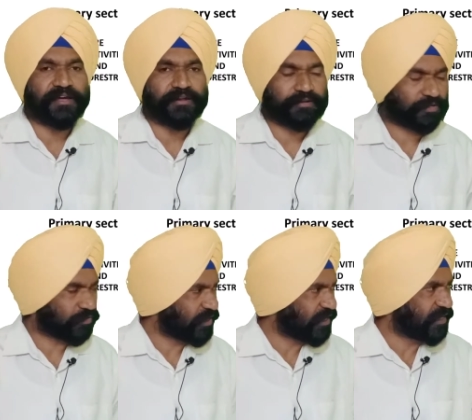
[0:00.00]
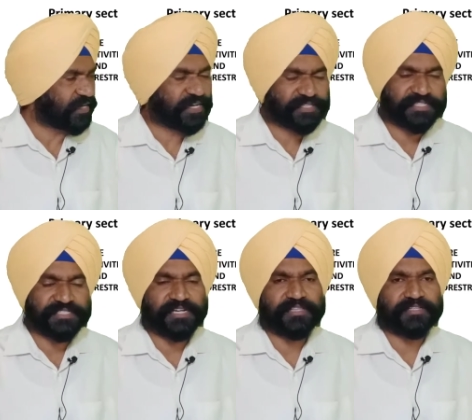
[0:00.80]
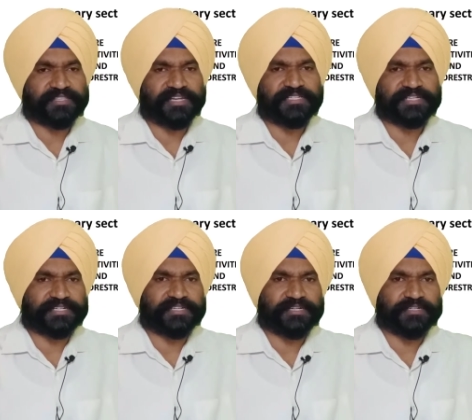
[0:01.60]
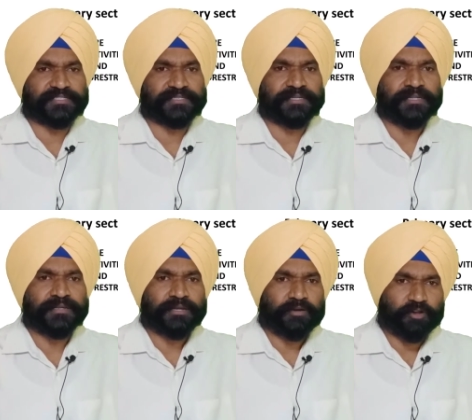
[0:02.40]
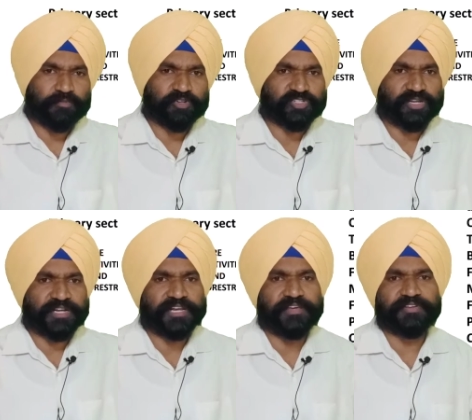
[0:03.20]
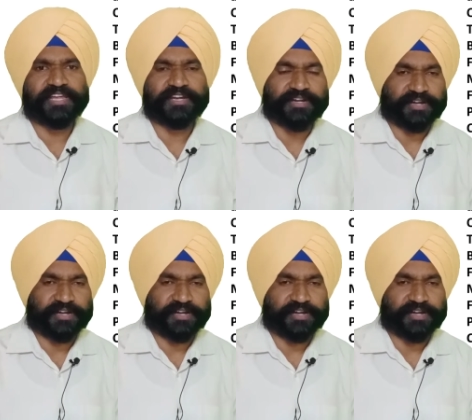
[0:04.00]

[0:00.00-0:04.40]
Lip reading: Not only in India, these are the three sectors almost all in every country.